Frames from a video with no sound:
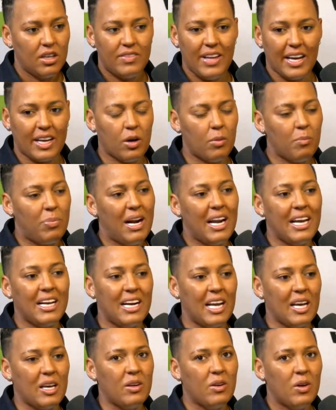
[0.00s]
They're
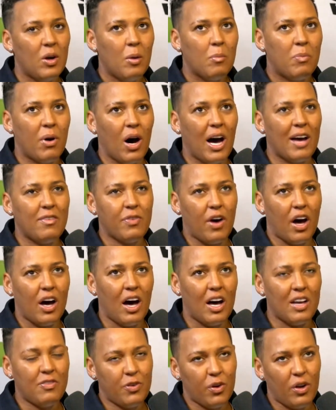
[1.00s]
completely... But
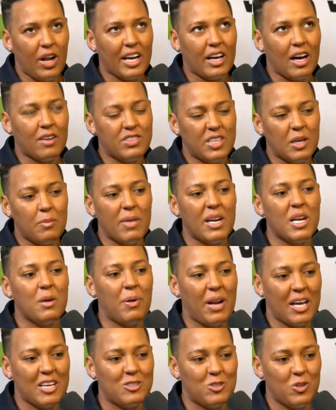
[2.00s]
I feel like I've seen many
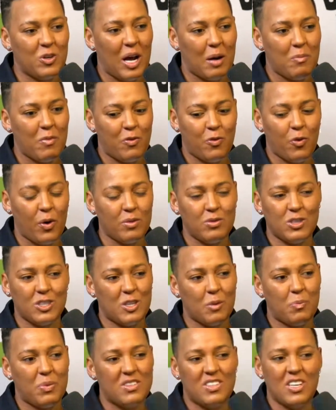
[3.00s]
players do that before. It was just
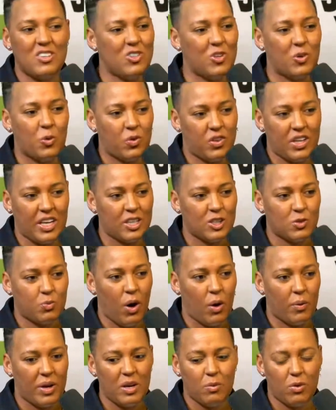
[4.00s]
a positional thing as
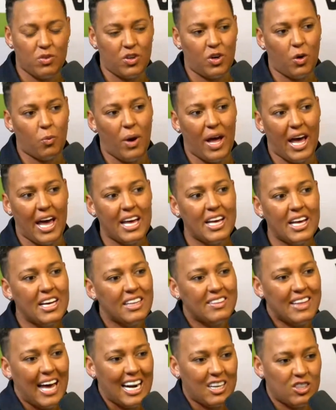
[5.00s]
well. He wasn't aware
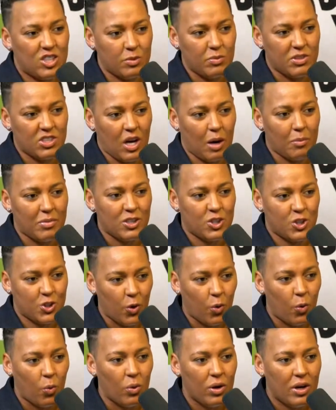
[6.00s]
that Alisson was coming
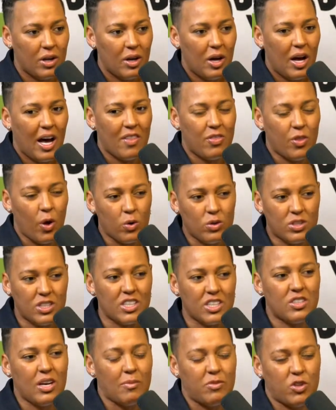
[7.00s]
short. And those are the
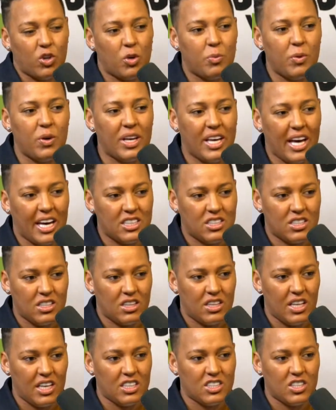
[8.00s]
types of communication
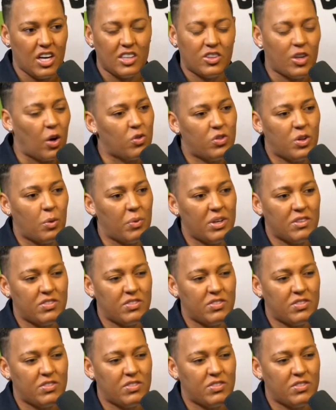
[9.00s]
things that I don't think we've